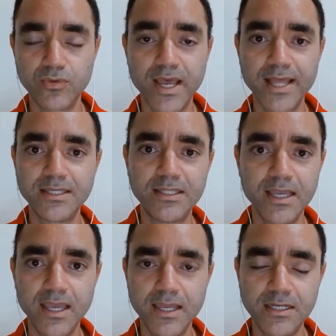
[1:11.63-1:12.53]
add the
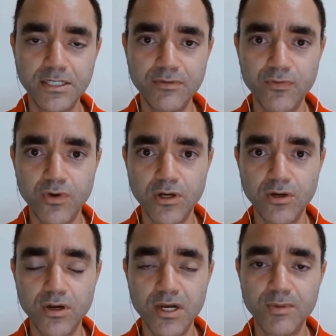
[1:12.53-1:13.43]
energy for
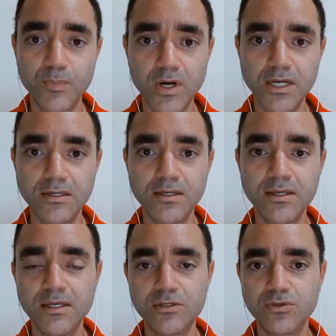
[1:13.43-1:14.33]
your reboiler.
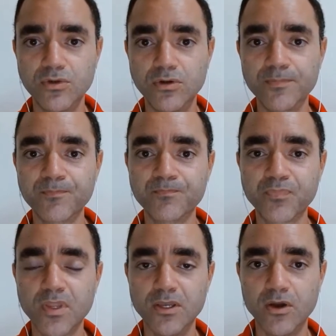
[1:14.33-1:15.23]
So
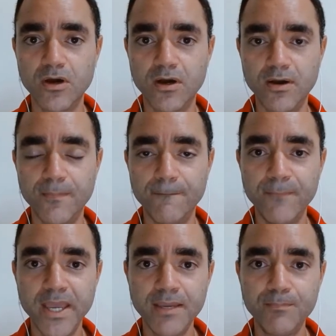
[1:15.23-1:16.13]
your
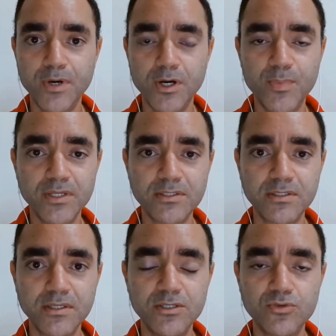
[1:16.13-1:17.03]
main purpose
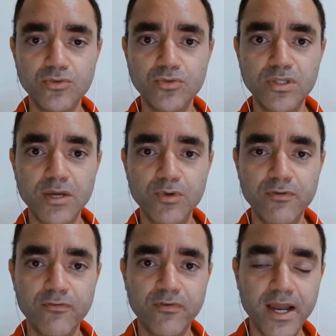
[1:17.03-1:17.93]
is to do the
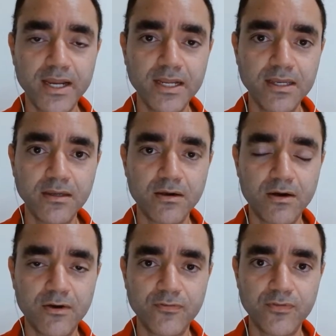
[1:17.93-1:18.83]
refining
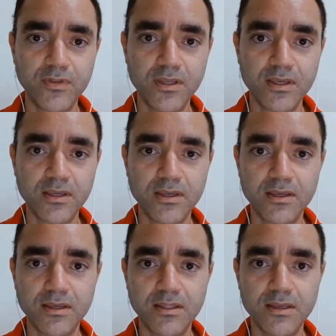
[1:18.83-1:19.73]
of
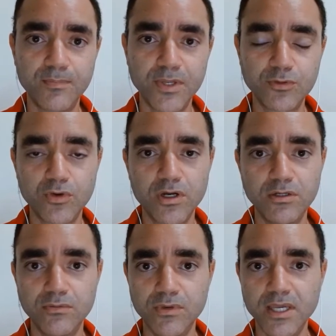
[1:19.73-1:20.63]
the
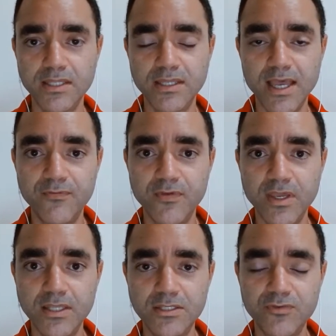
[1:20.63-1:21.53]
petroleum and have
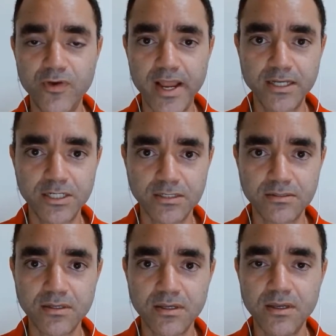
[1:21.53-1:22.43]
its fractions,